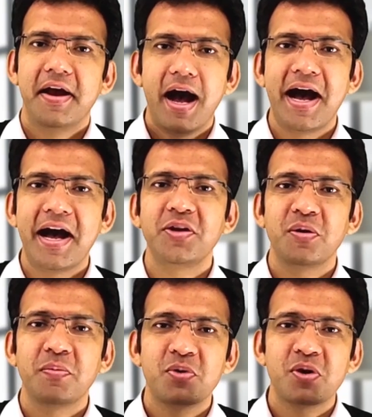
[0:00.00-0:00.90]
Are you a
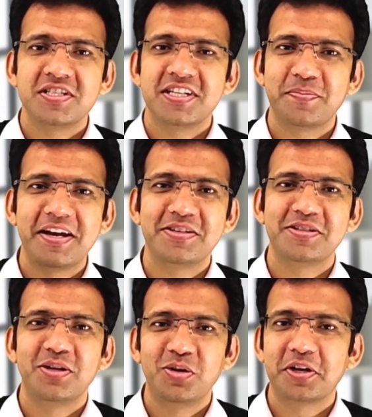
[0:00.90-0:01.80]
project manager
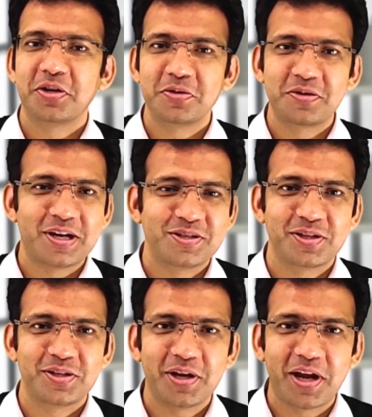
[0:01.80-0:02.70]
looking to
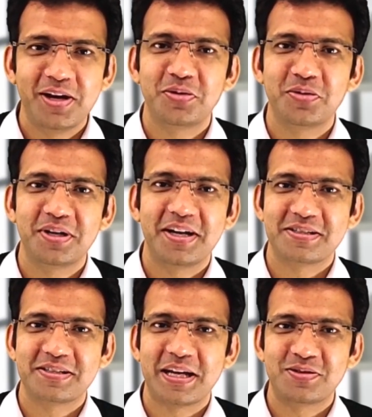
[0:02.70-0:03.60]
transition into a data
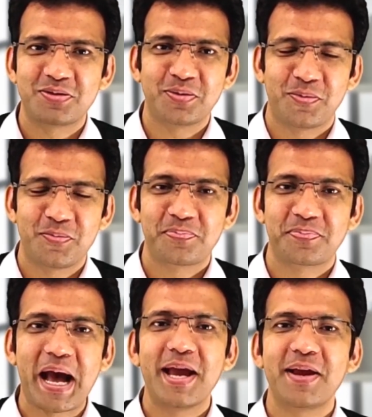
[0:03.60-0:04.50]
science role?
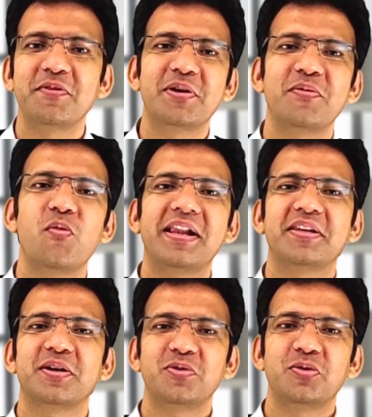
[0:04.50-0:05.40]
Hi everyone,
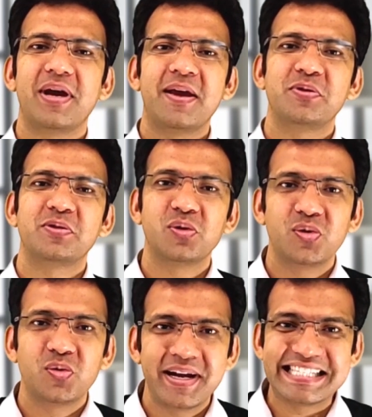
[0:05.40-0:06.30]
welcome to episode
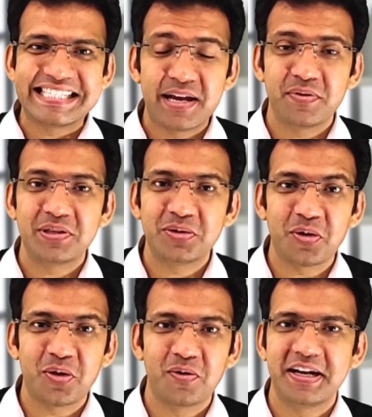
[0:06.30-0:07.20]
27th
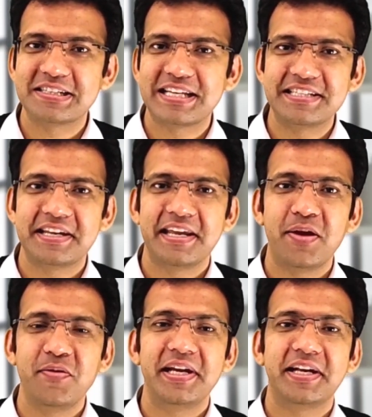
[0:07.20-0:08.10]
of Data Science and AI
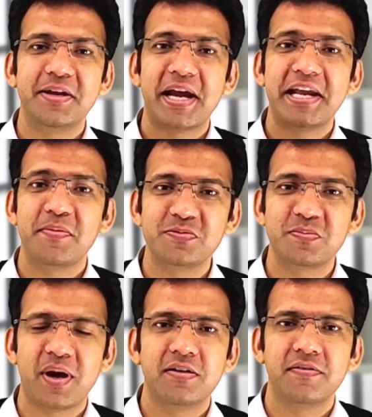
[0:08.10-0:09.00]
Weekly. My name is
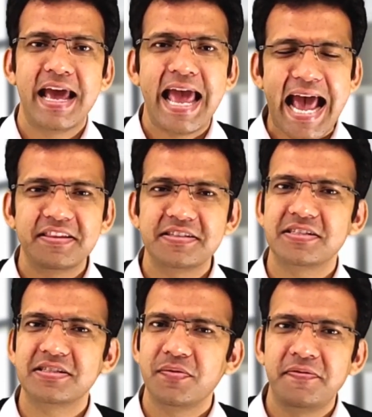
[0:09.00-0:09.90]
Manav and this
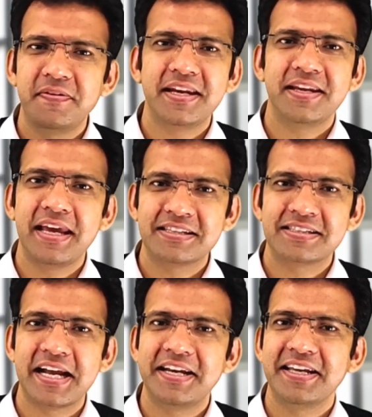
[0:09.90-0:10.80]
is a very
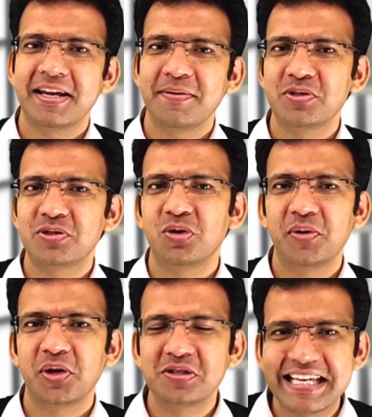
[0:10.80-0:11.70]
exciting episode
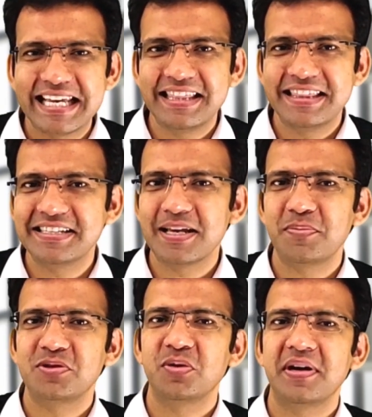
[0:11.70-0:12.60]
because in this
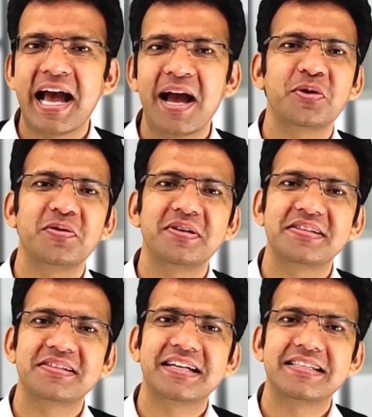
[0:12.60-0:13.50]
episode, I'm going to
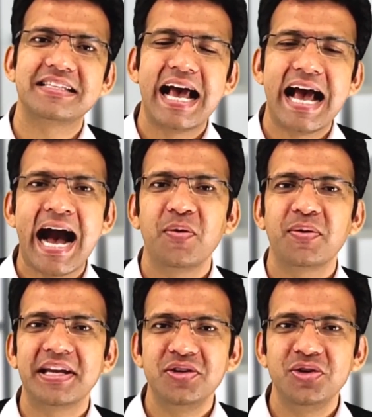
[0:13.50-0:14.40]
discuss how
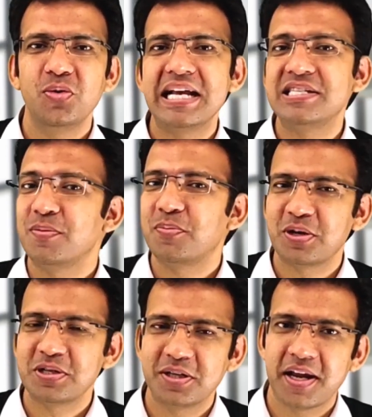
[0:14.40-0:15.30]
can you as a
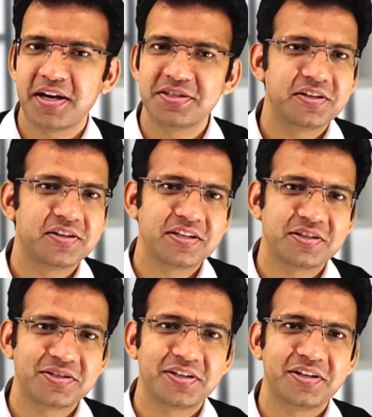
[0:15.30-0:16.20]
project manager
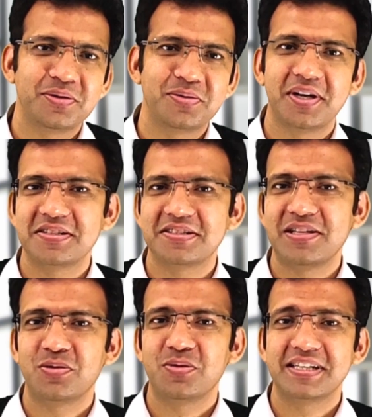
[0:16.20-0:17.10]
transition into data
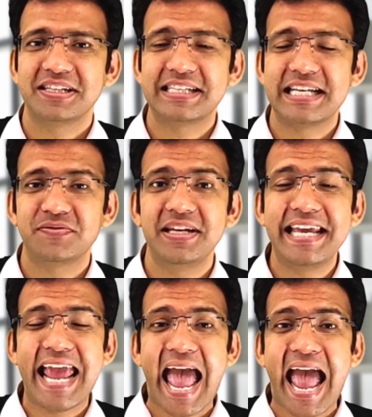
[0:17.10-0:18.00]
science role
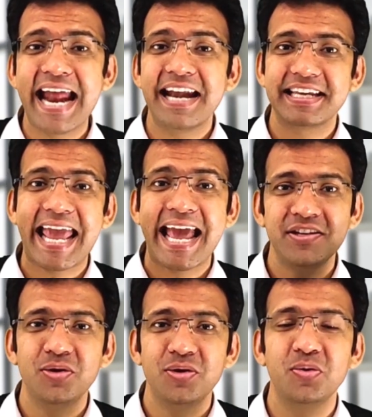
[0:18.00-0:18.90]
successfully and
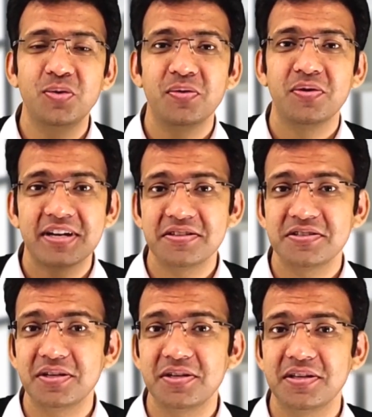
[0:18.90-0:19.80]
can you
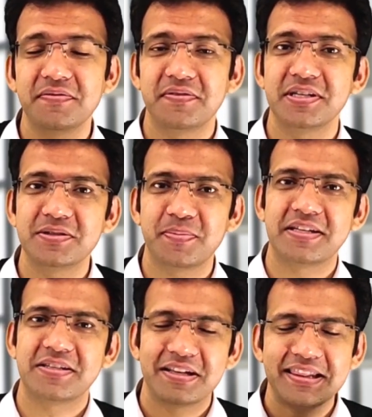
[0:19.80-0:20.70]
transition in the first place?
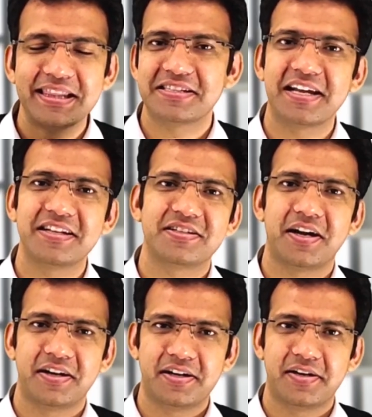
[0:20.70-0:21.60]
Let's get
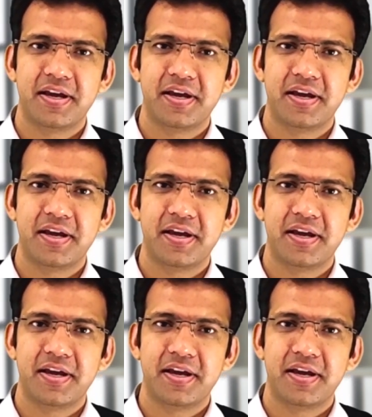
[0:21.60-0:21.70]
started.